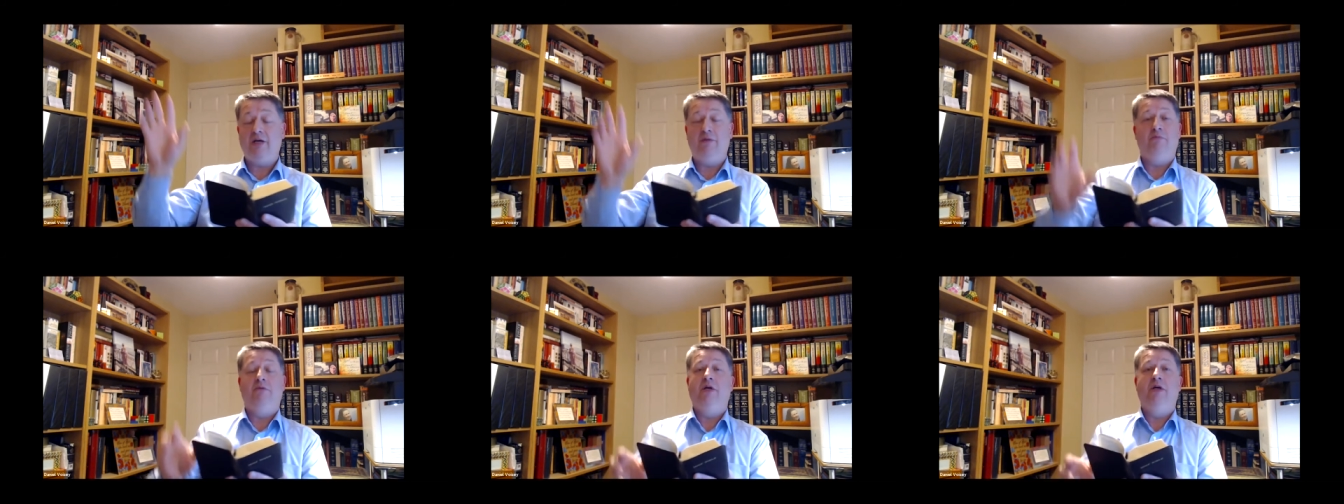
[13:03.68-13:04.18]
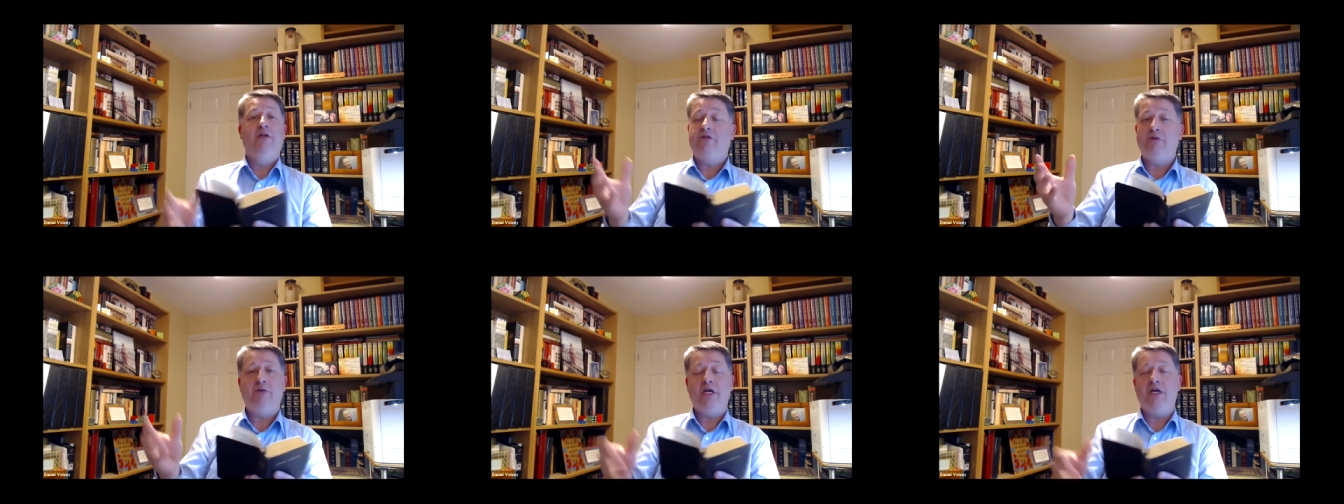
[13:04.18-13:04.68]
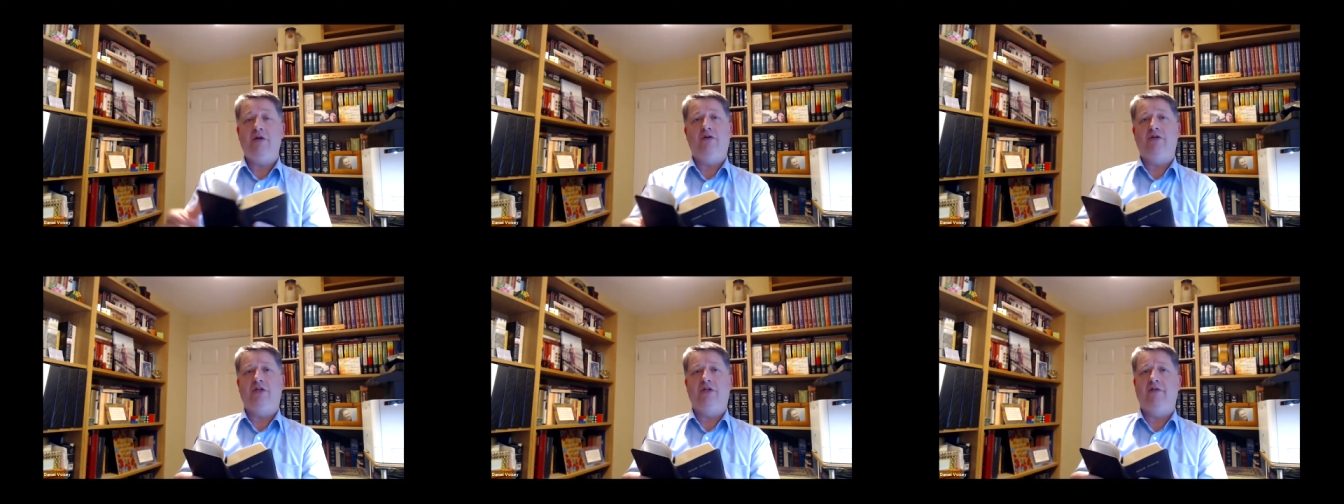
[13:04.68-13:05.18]
him to be your
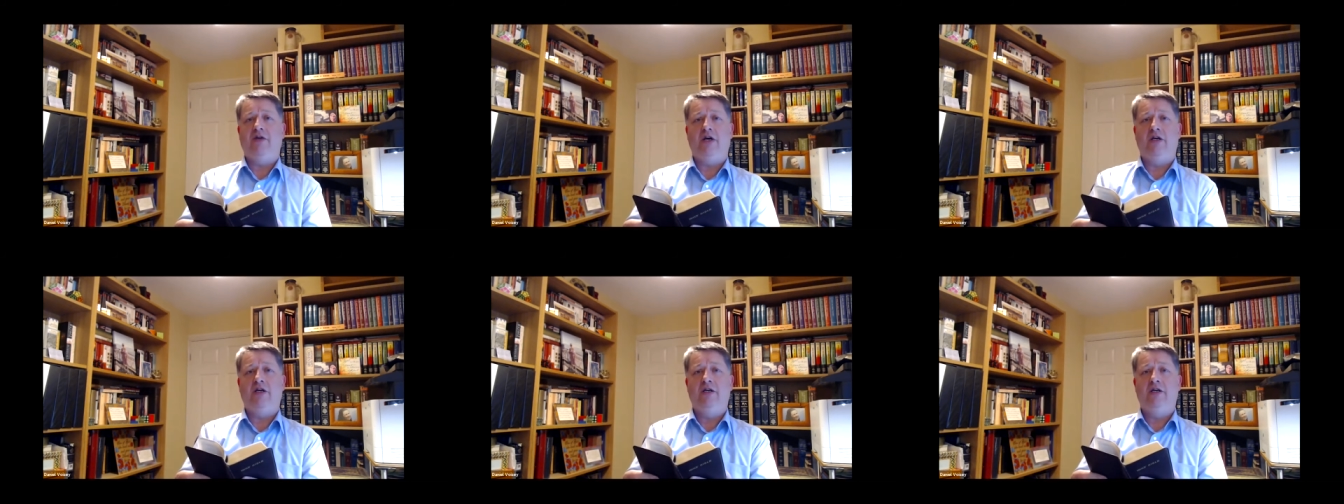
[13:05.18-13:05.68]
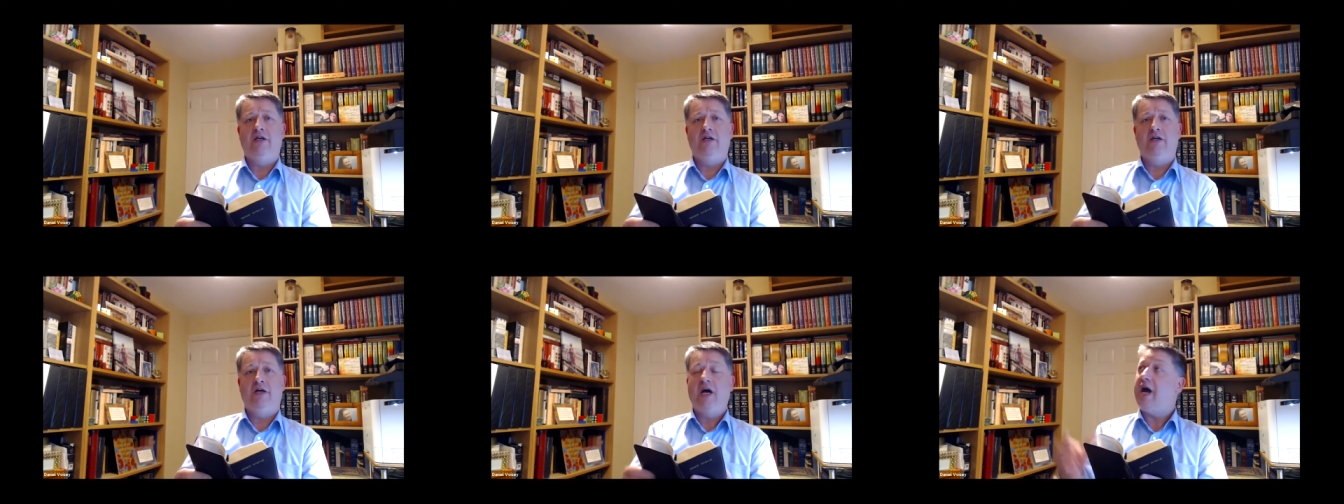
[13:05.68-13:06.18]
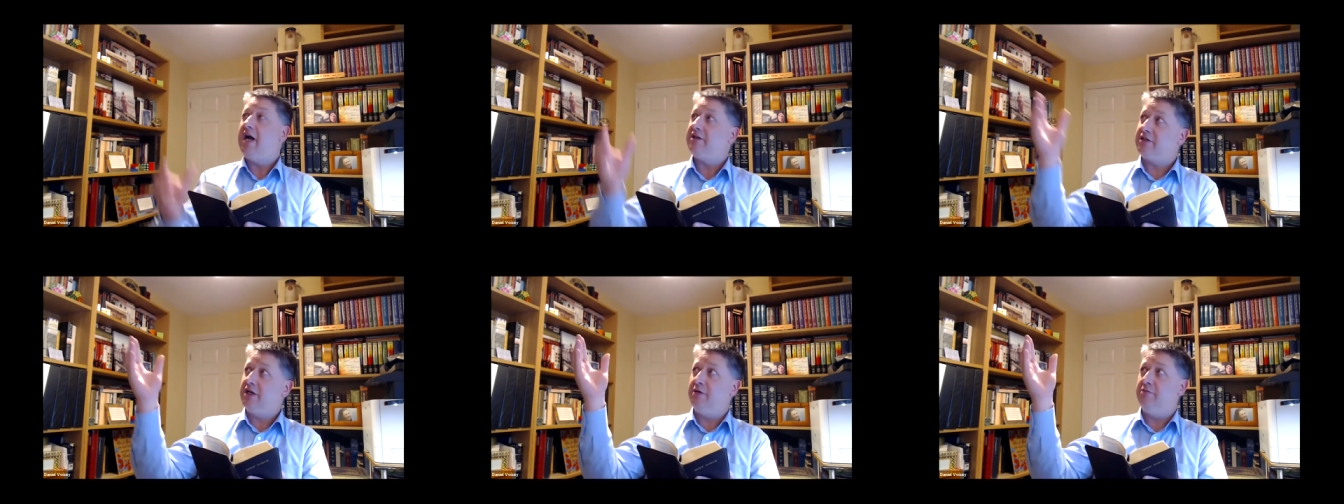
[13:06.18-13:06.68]
savior.
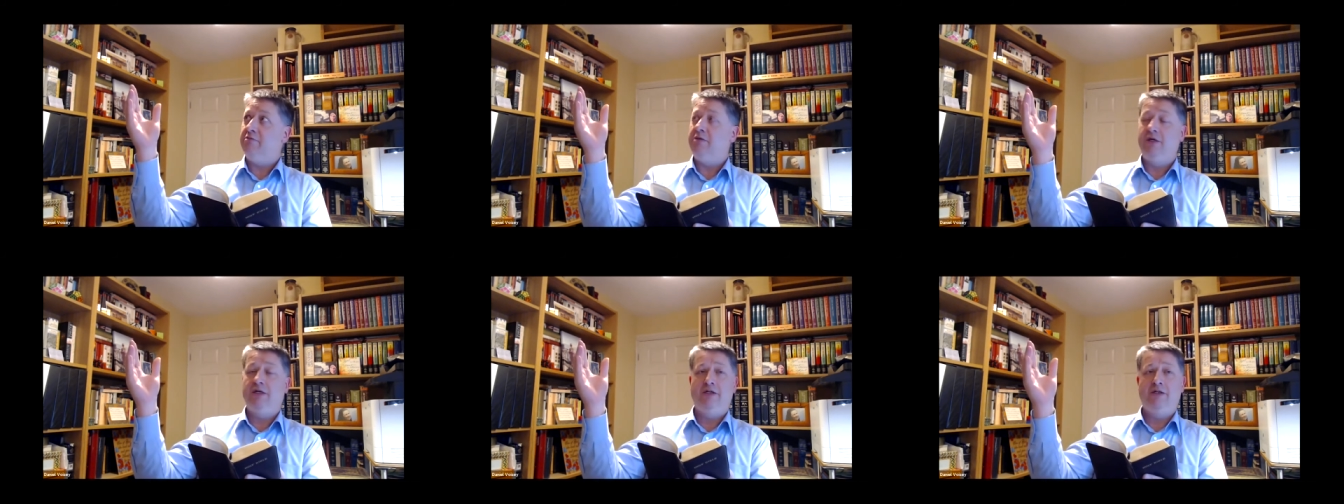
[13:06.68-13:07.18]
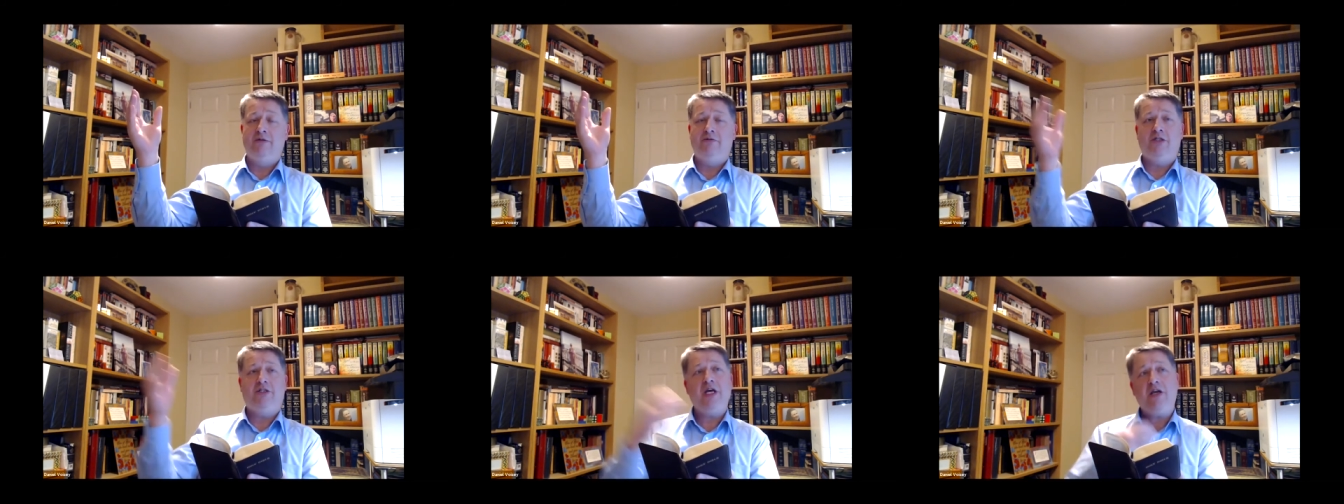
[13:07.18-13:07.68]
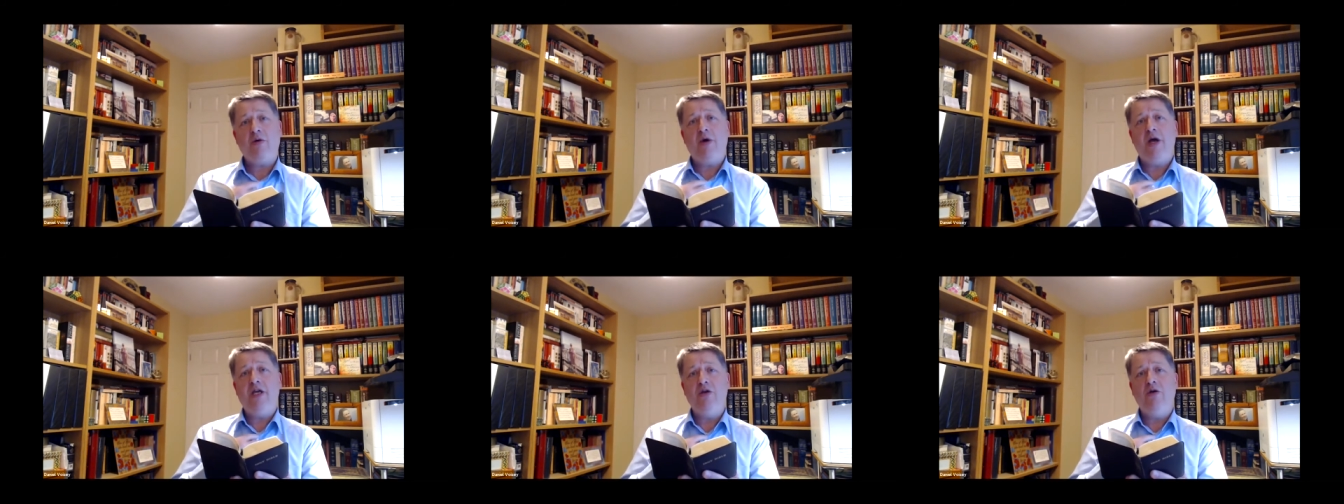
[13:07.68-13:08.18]
Ask him to take
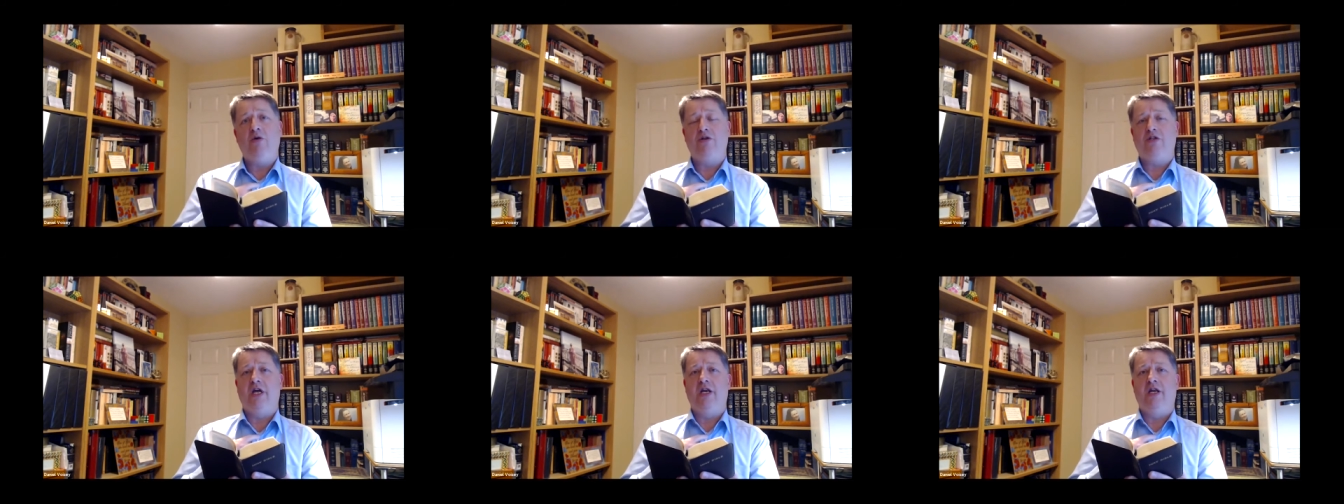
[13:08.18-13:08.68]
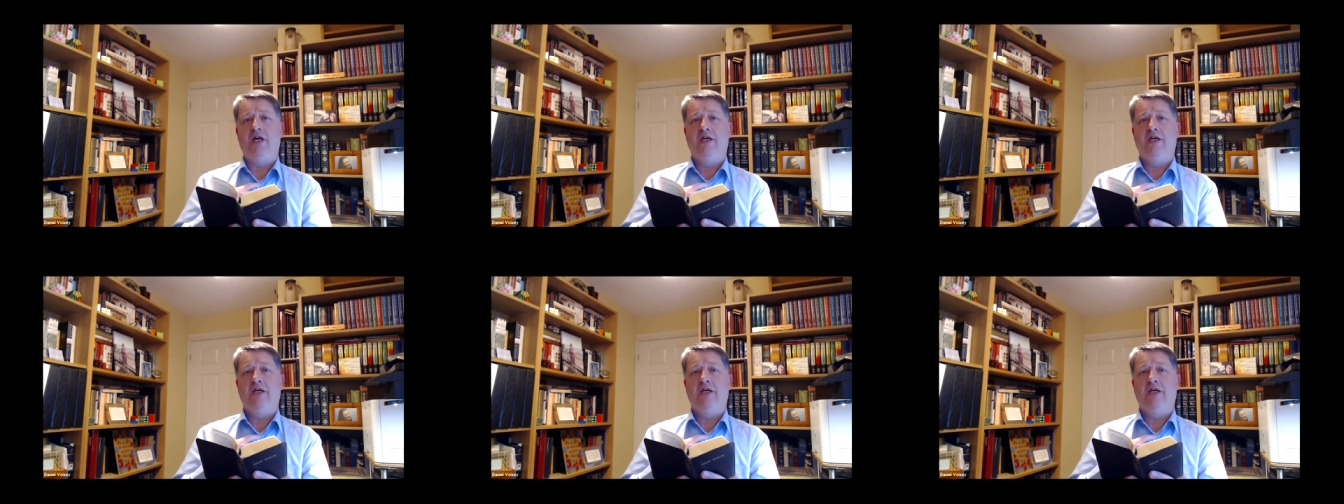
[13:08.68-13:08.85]
away your sin.